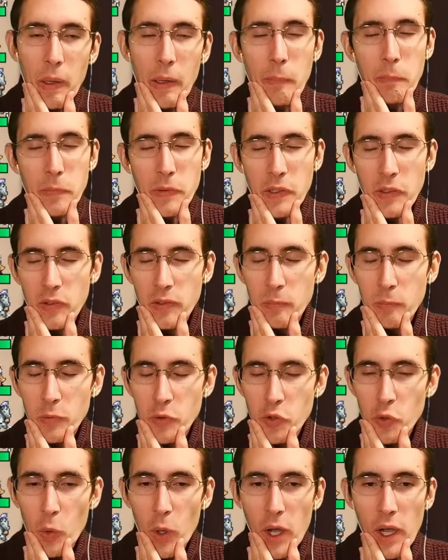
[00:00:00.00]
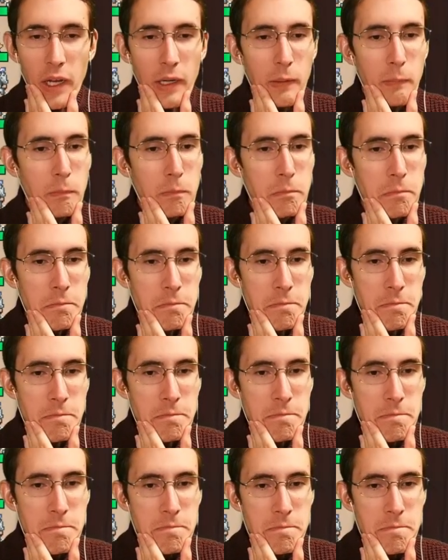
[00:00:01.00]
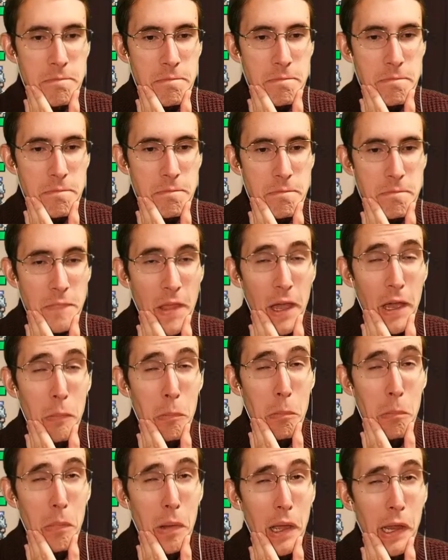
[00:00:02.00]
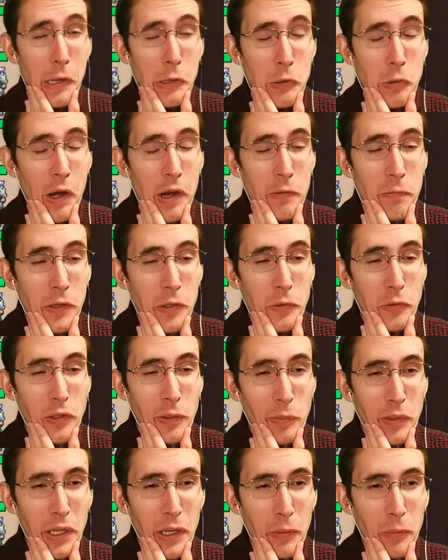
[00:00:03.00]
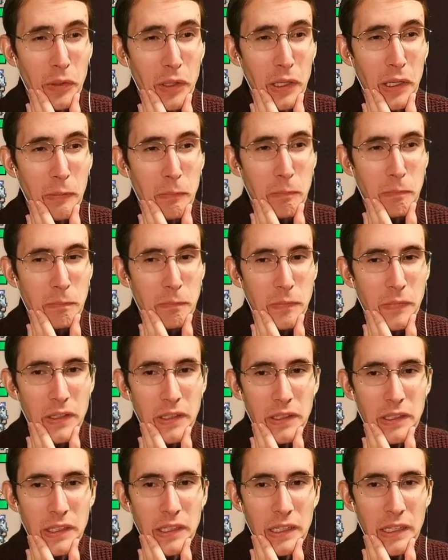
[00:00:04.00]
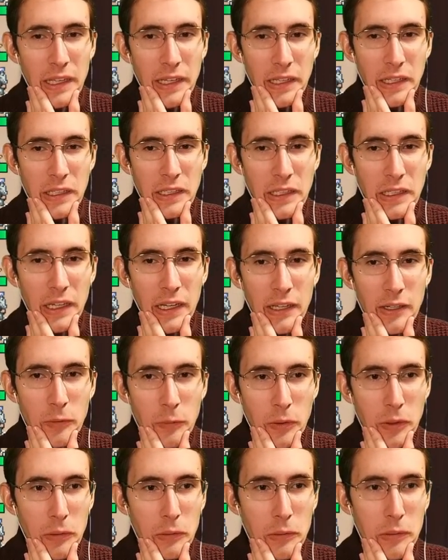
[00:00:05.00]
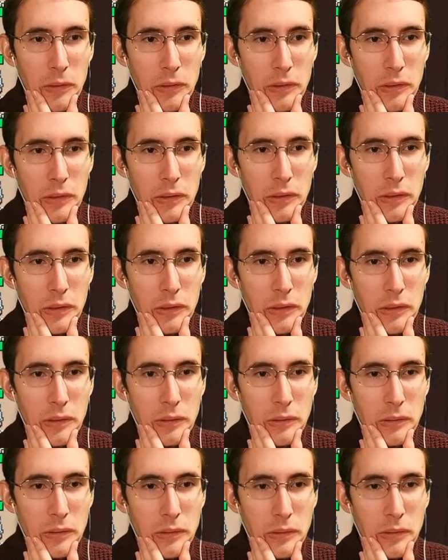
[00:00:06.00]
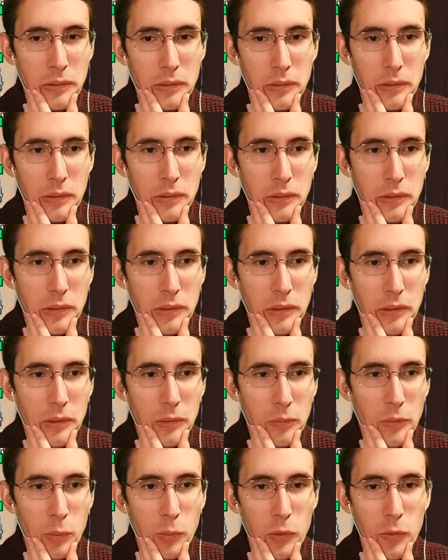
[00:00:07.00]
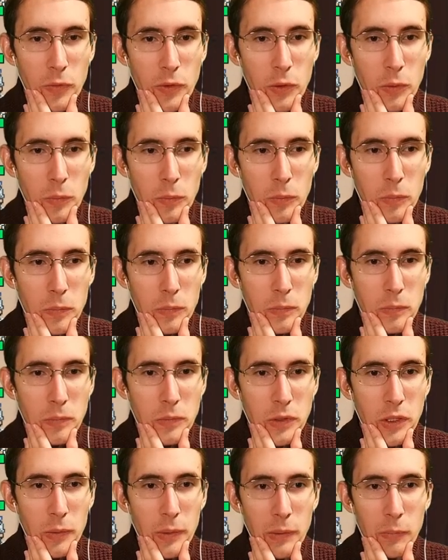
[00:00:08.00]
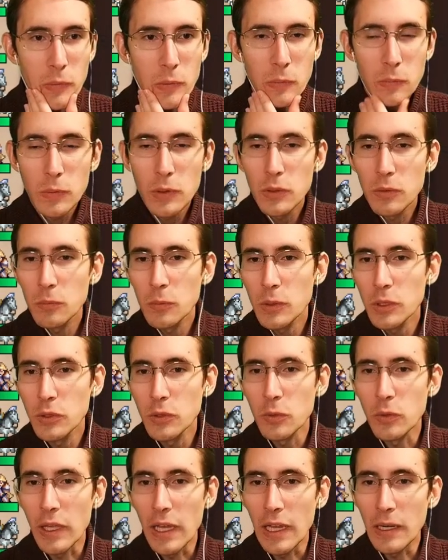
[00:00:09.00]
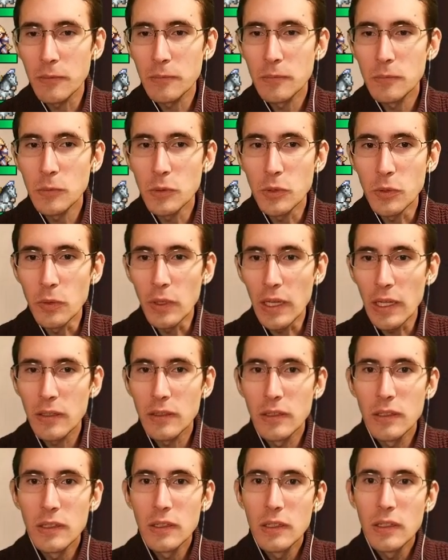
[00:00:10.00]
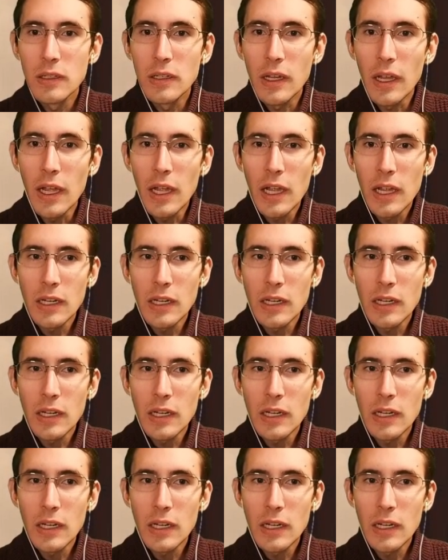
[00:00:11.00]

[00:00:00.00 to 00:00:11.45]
Well, this squad. Hmm. I might try to figure something out with that. Like, uh, I don't know. Uh, remove you. You know what? We'll, we'll do that. We'll do that.